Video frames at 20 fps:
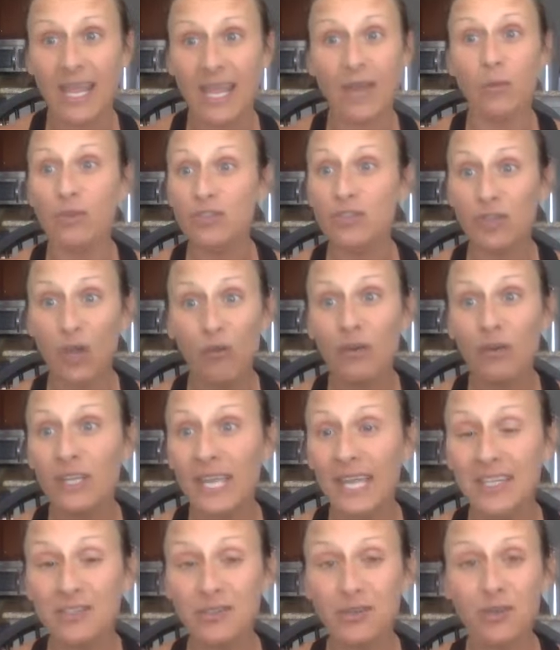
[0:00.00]
It will so
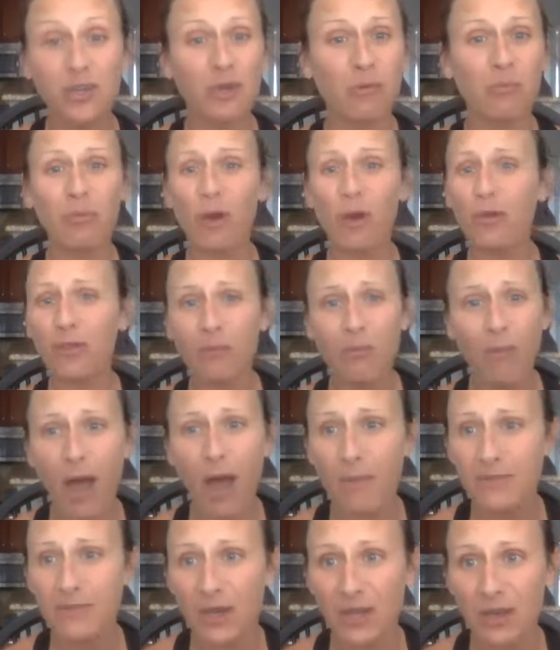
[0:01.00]
relate to you. You're both are
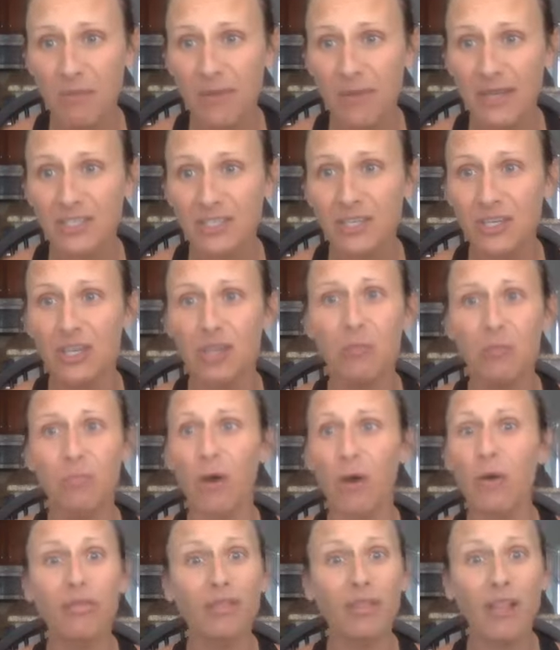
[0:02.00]
moms on a mission. You
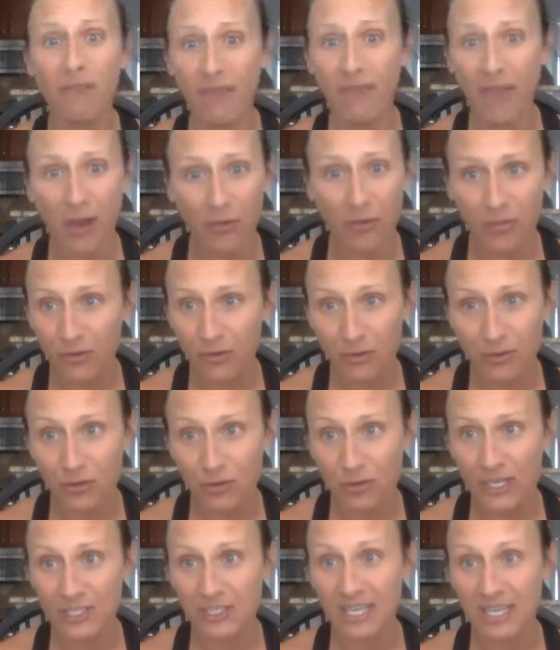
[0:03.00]
both love health and
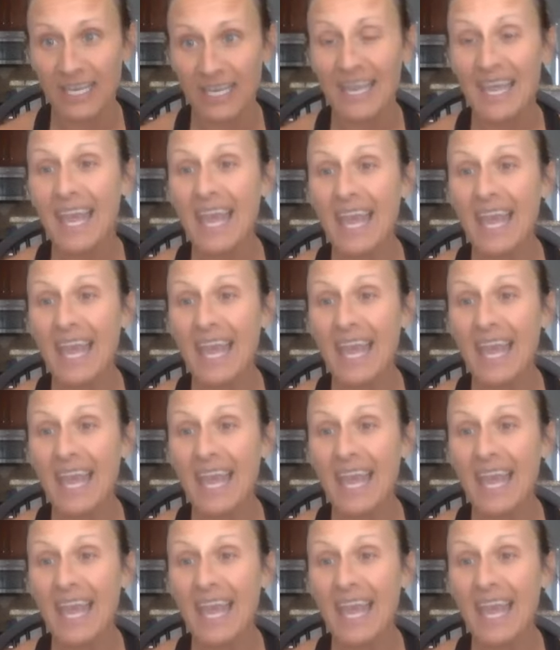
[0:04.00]
nutrition.